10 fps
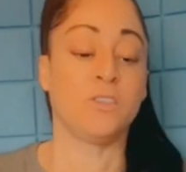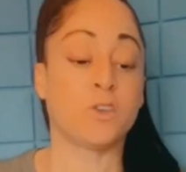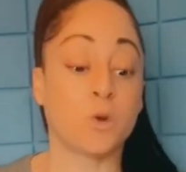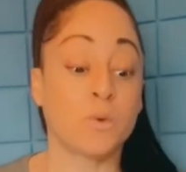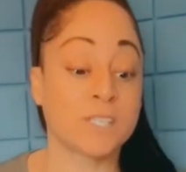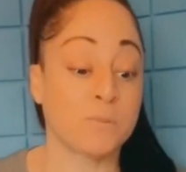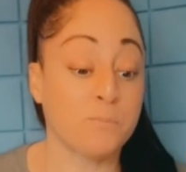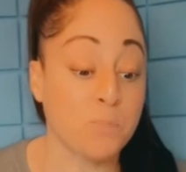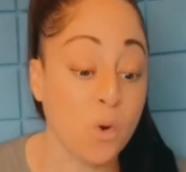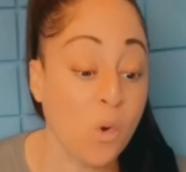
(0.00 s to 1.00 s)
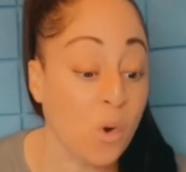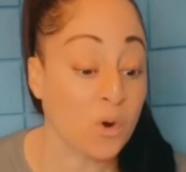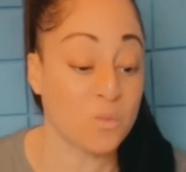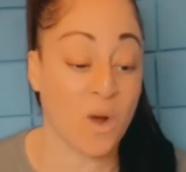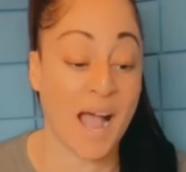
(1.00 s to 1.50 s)
There was a
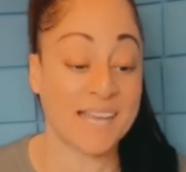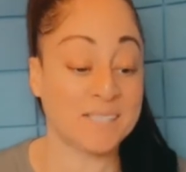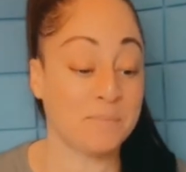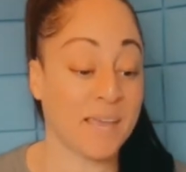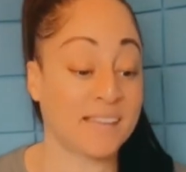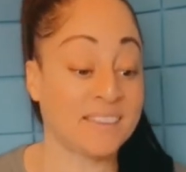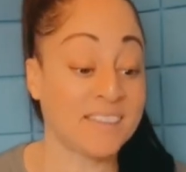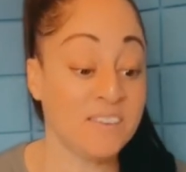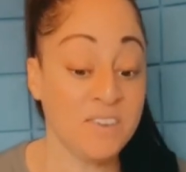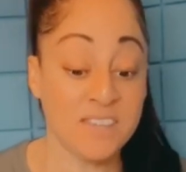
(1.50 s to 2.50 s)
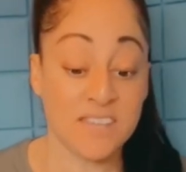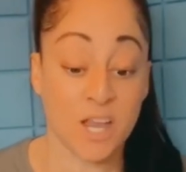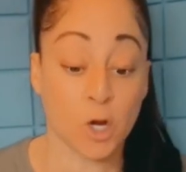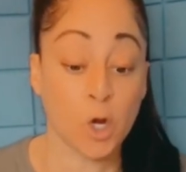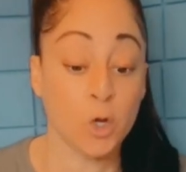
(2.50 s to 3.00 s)
poor wise man living
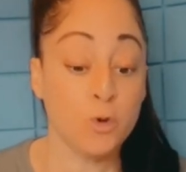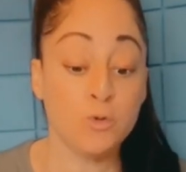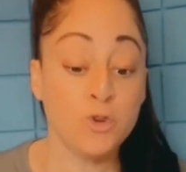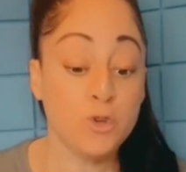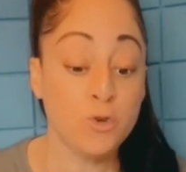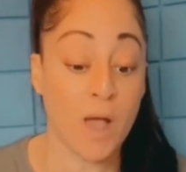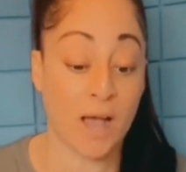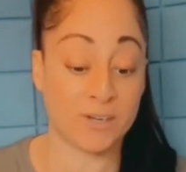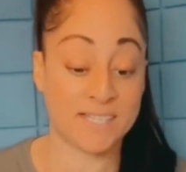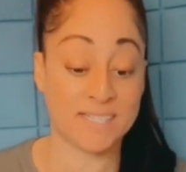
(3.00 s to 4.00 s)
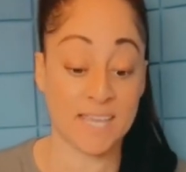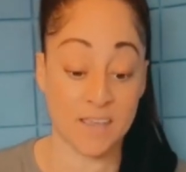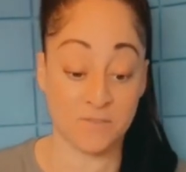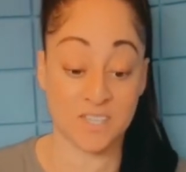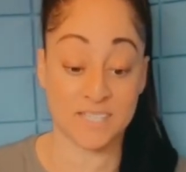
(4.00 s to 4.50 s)
there who knew how to
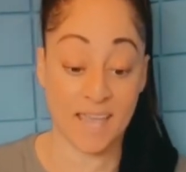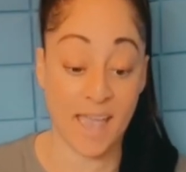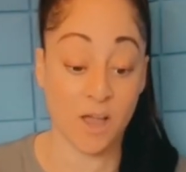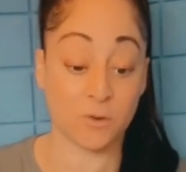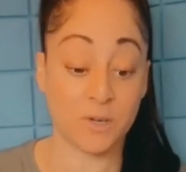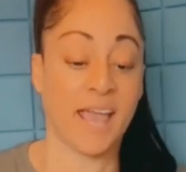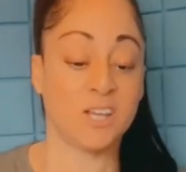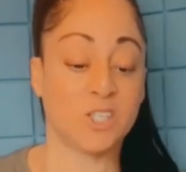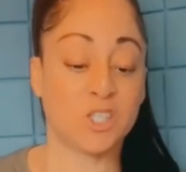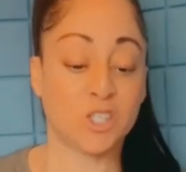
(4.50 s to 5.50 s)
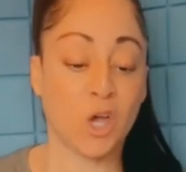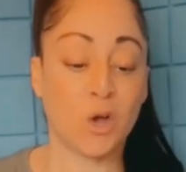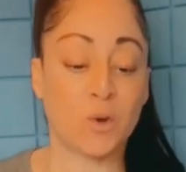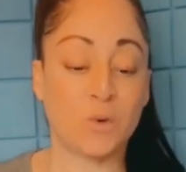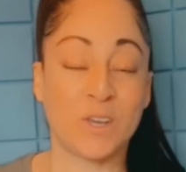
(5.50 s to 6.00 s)
save the town, and
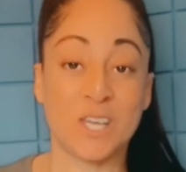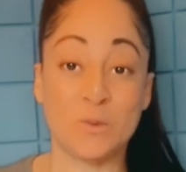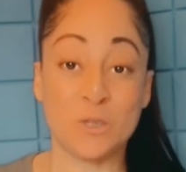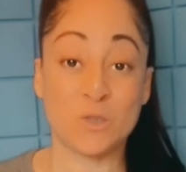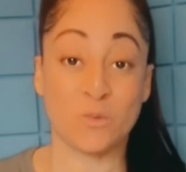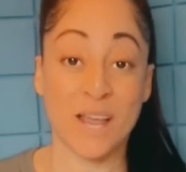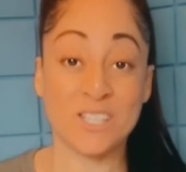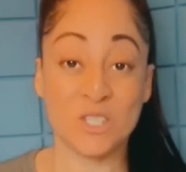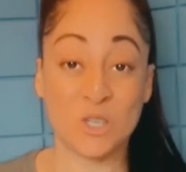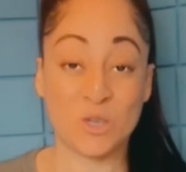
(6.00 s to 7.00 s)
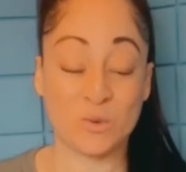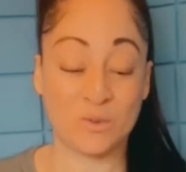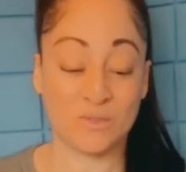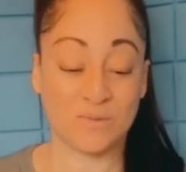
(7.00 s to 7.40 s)
so it was rescued.